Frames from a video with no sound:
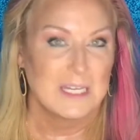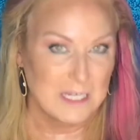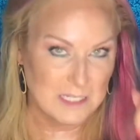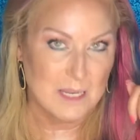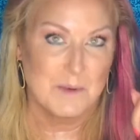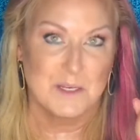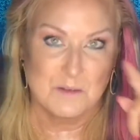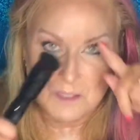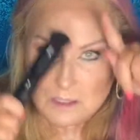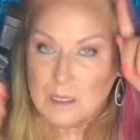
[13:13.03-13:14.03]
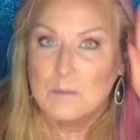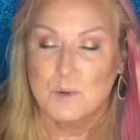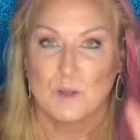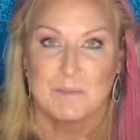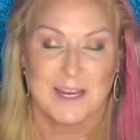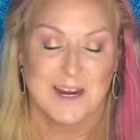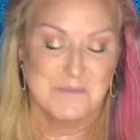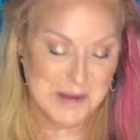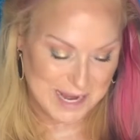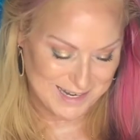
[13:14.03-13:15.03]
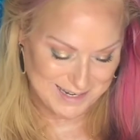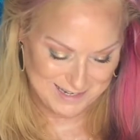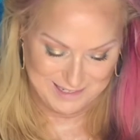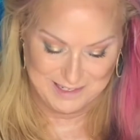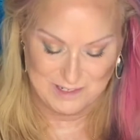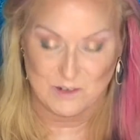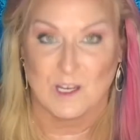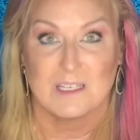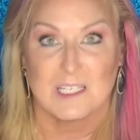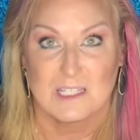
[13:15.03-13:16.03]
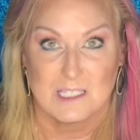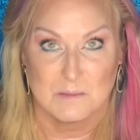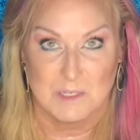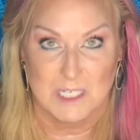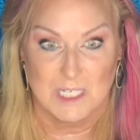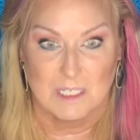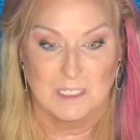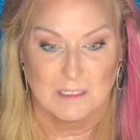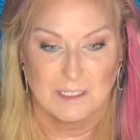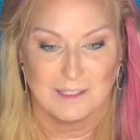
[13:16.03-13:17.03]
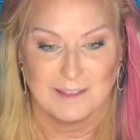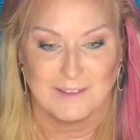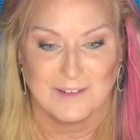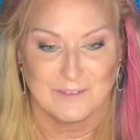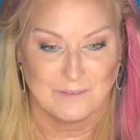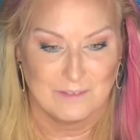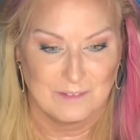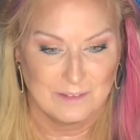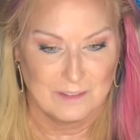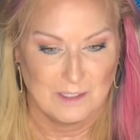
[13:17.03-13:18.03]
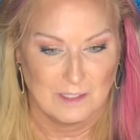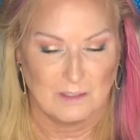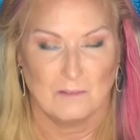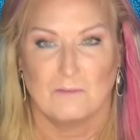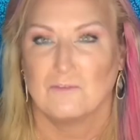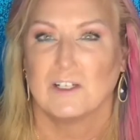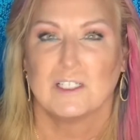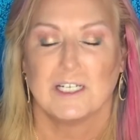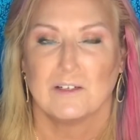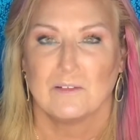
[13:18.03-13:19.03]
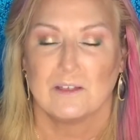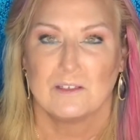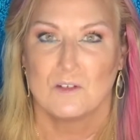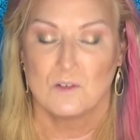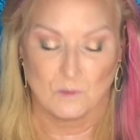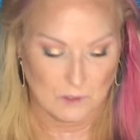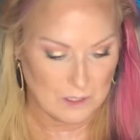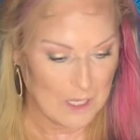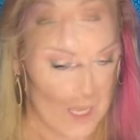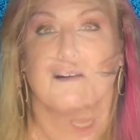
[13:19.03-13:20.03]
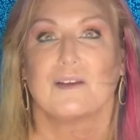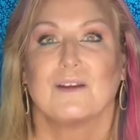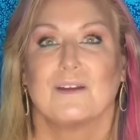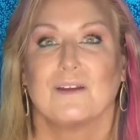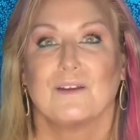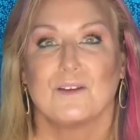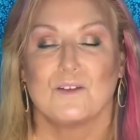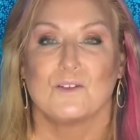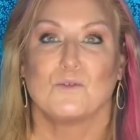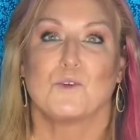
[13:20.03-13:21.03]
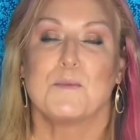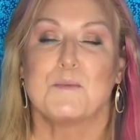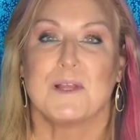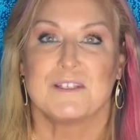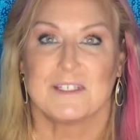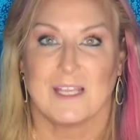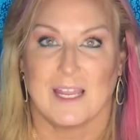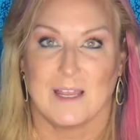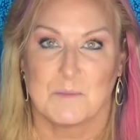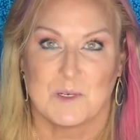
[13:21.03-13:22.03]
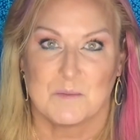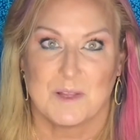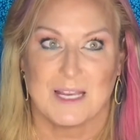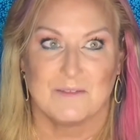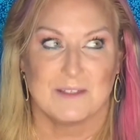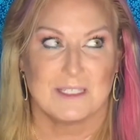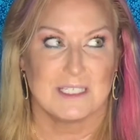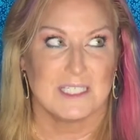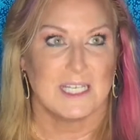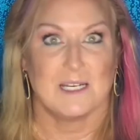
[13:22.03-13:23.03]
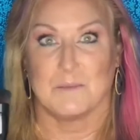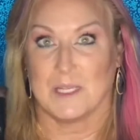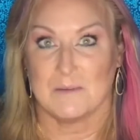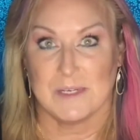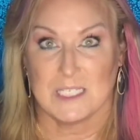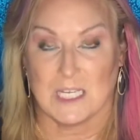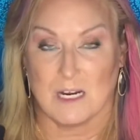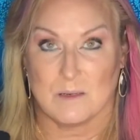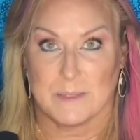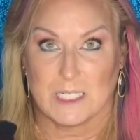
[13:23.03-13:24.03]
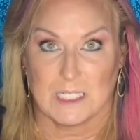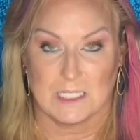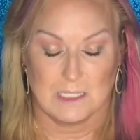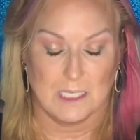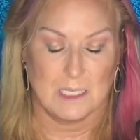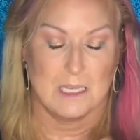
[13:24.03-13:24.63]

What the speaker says: Next time I do this, I'm pulling my hair back. You guys can see me looking funkier than usual. So for my blush today, I'm going to apply it with this, and I'm going to be scared because,